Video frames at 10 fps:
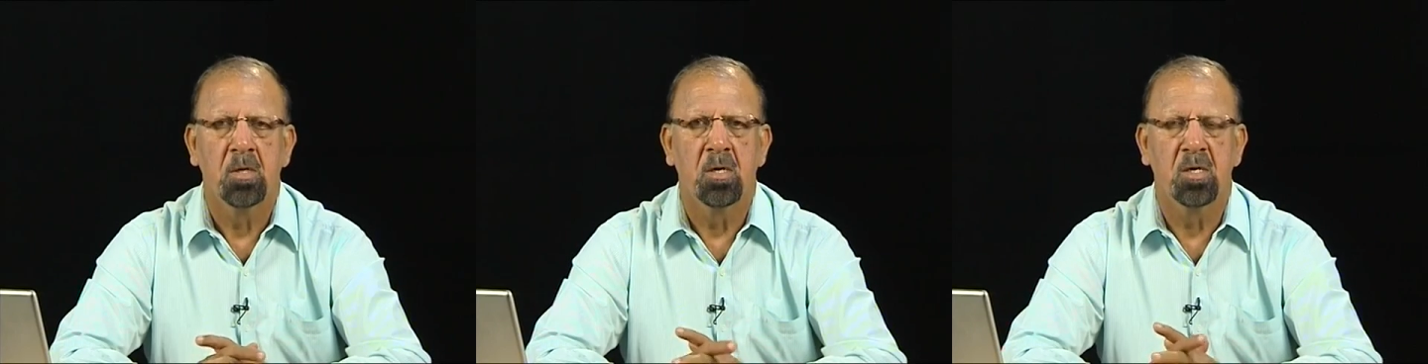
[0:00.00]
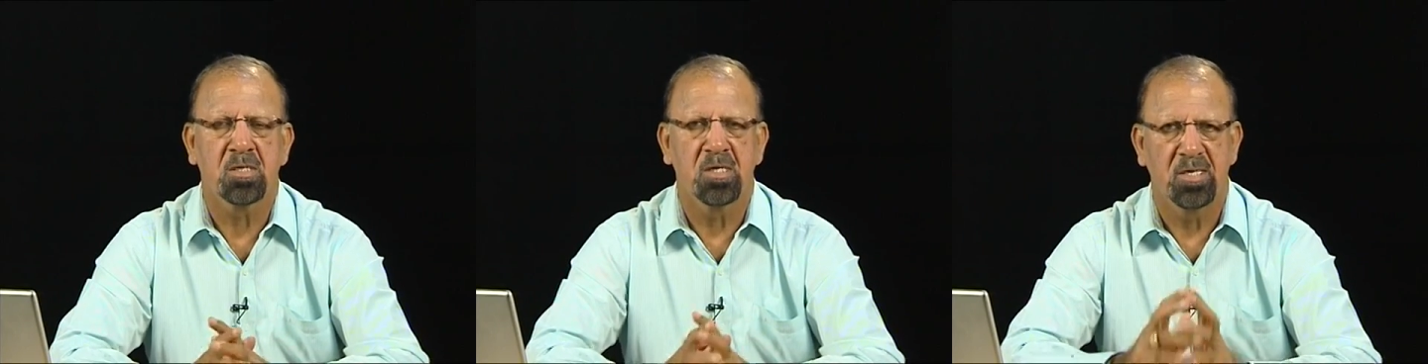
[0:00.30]

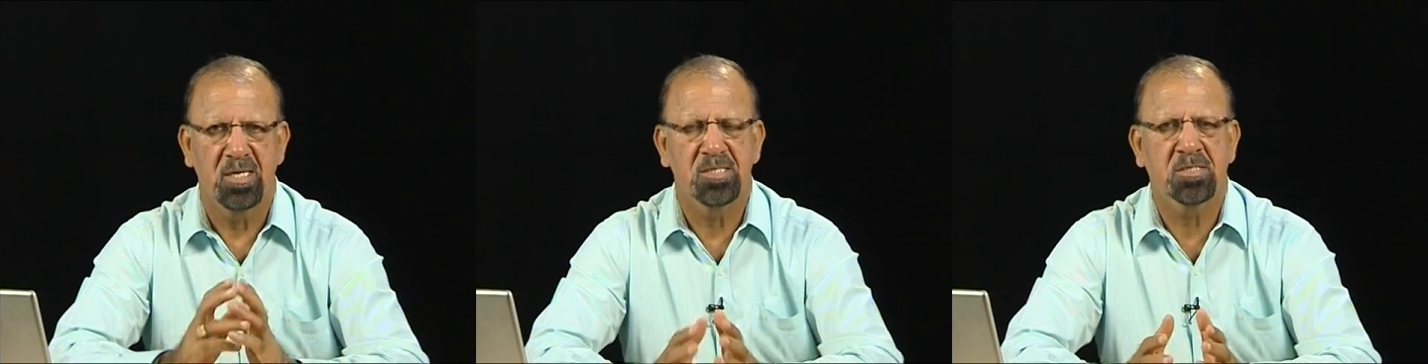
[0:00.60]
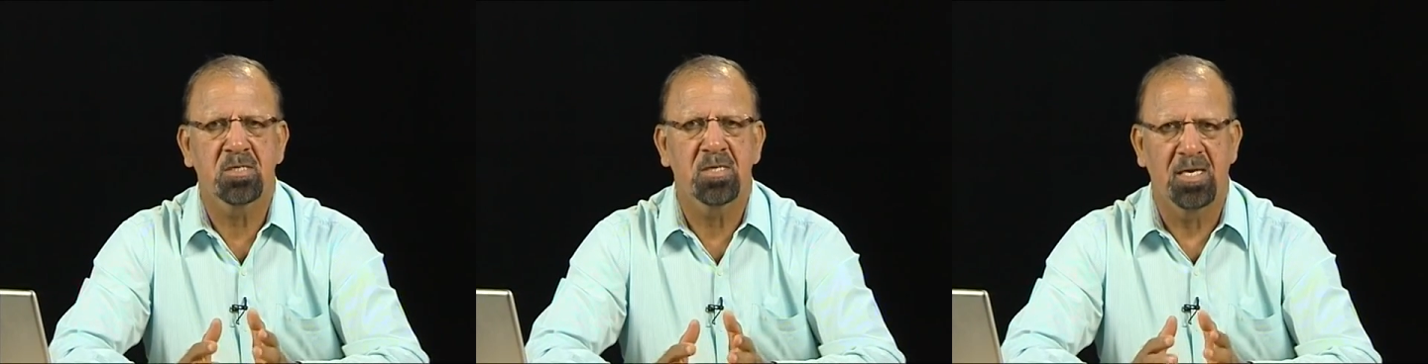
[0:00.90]
A
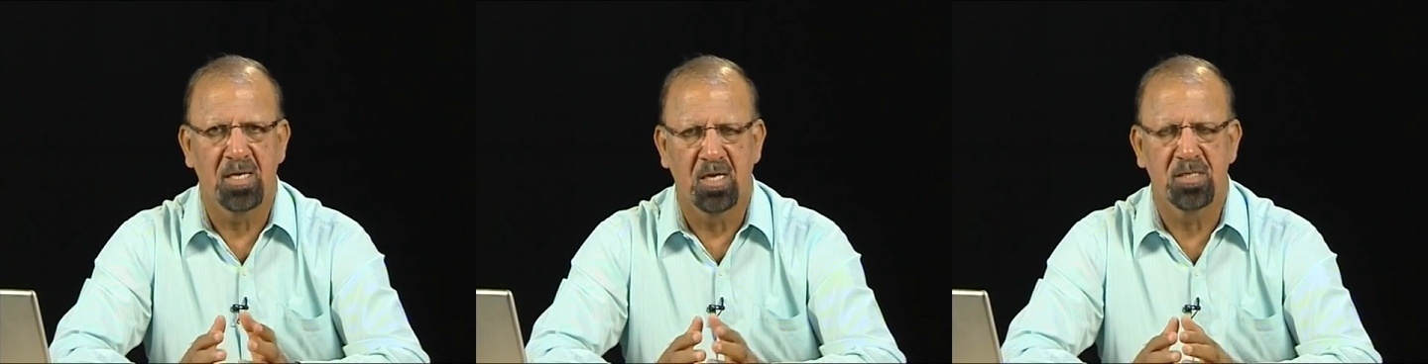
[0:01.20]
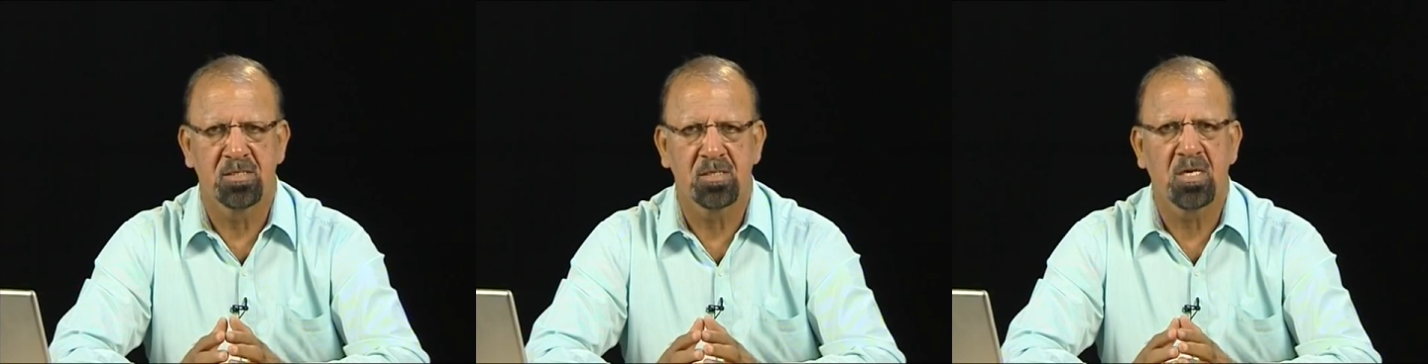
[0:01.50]
condenser
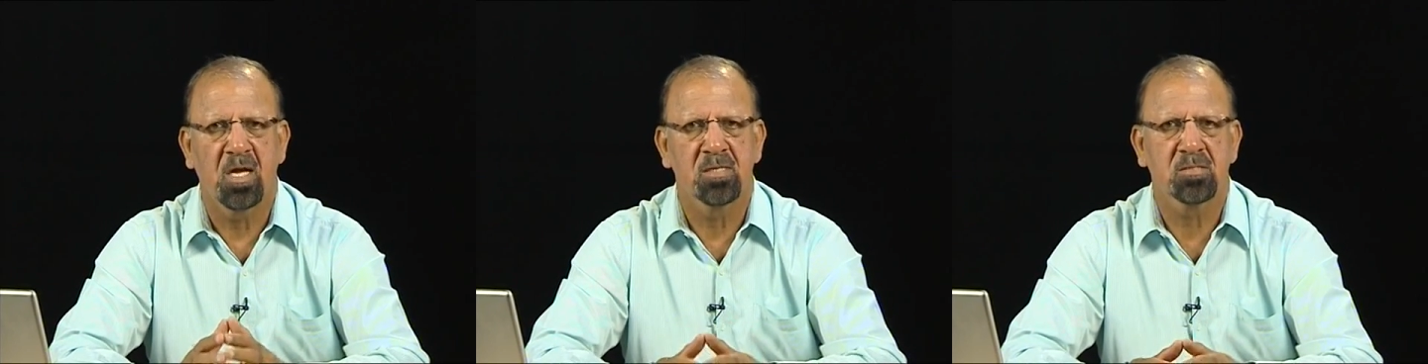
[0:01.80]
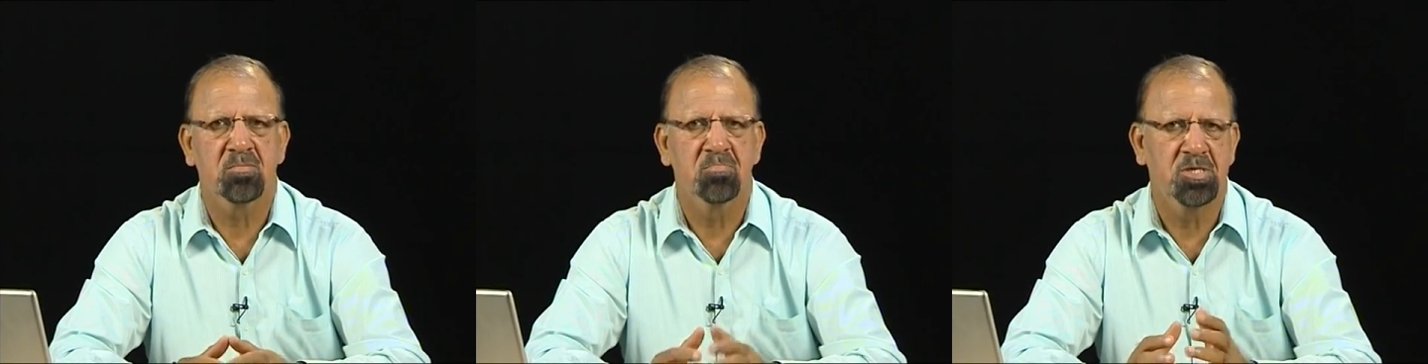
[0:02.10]
enlarger
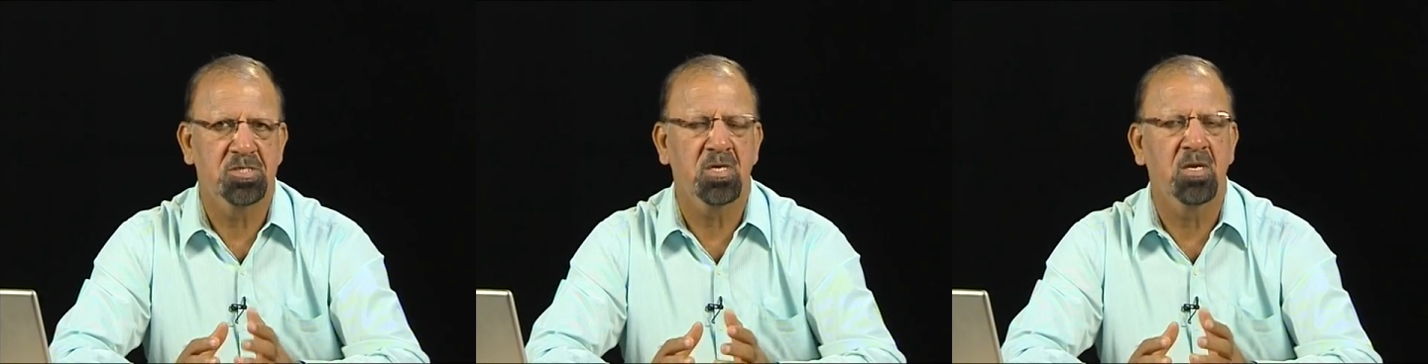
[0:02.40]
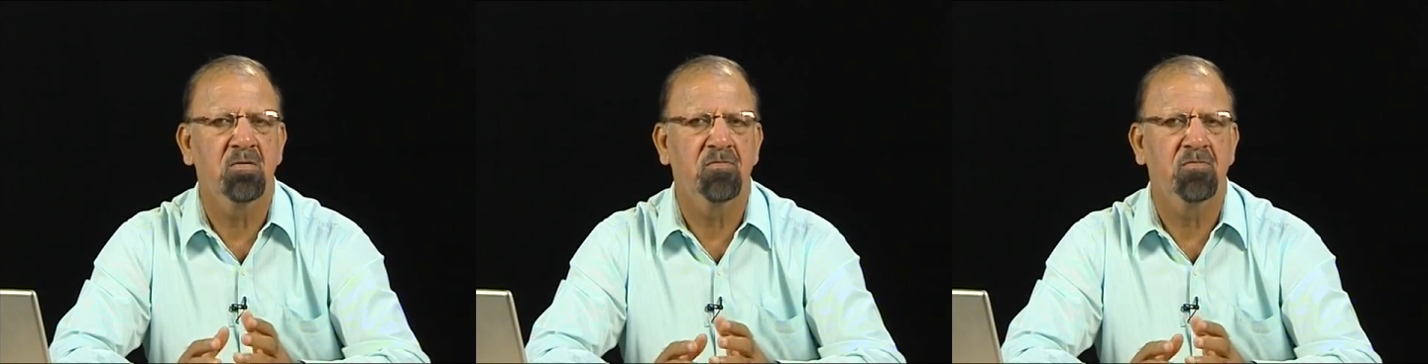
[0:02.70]
has basically